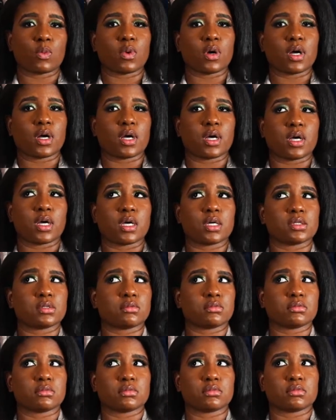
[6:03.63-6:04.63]

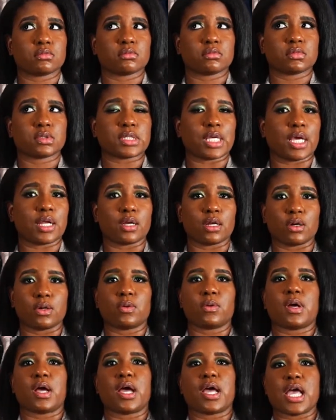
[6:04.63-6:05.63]
Side
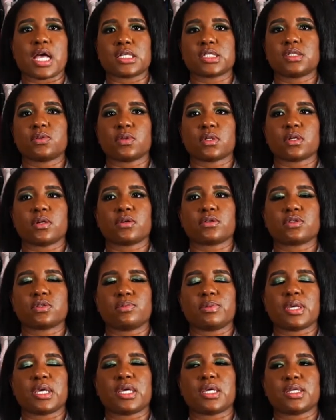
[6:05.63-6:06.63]
note, I actually want to go to
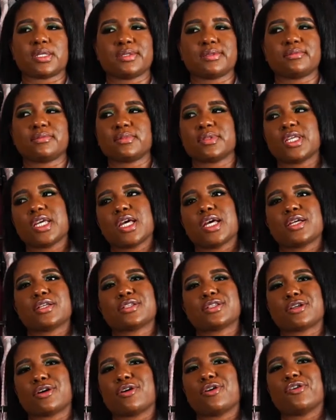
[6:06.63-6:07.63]
Japan.
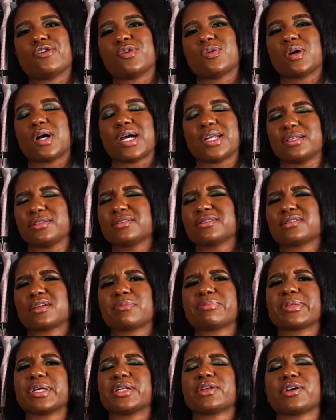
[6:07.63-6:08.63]
So I need to
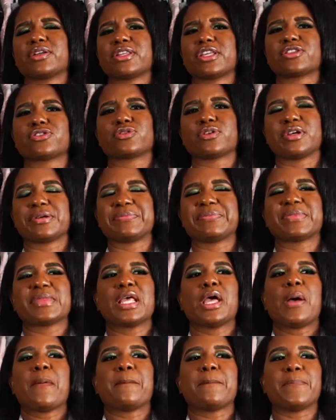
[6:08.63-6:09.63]
start planning on that trip.
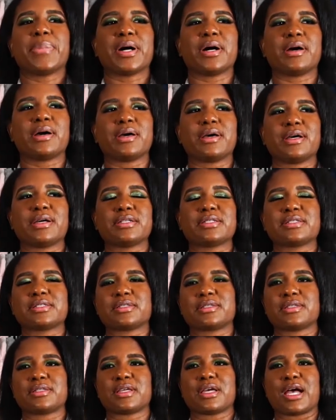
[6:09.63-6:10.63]

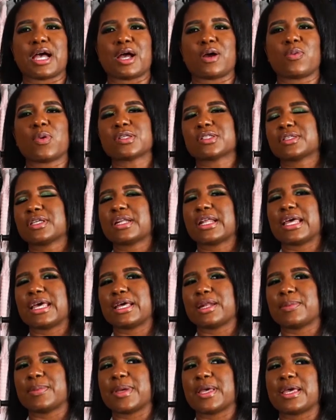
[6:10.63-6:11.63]
But I watch a lot of
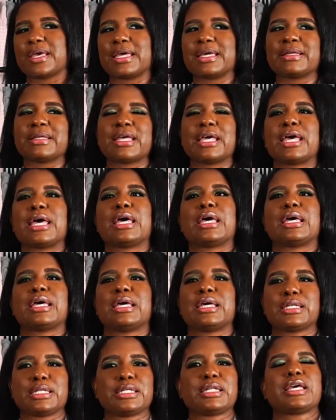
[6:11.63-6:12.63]
anime.
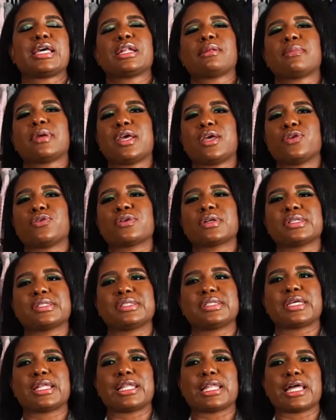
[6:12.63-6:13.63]
And in anime, you're going to
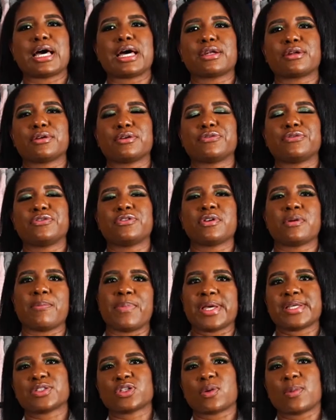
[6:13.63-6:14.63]
see a lot of
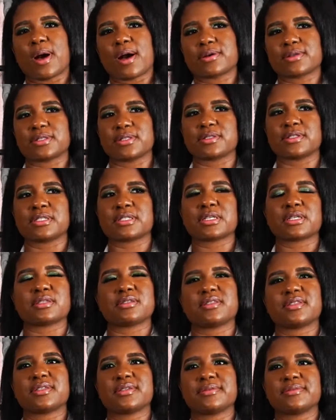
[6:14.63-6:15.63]
bento boxes
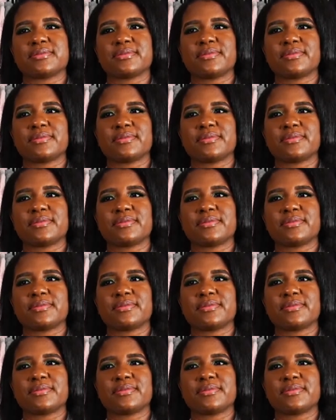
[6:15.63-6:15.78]
because